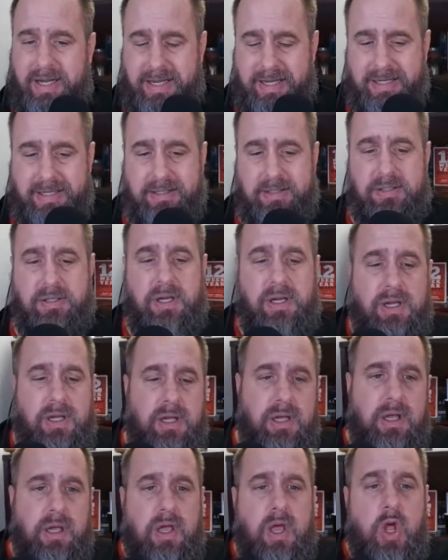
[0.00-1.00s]
is
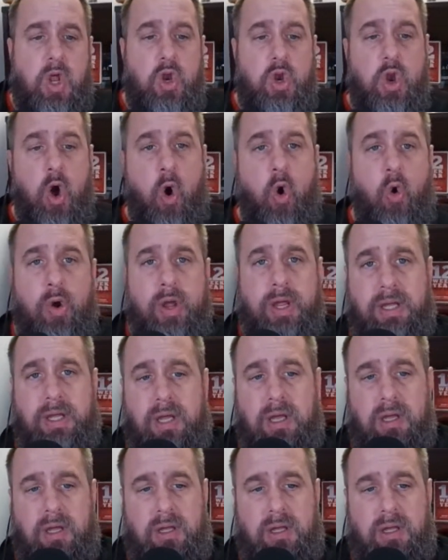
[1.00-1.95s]
knowing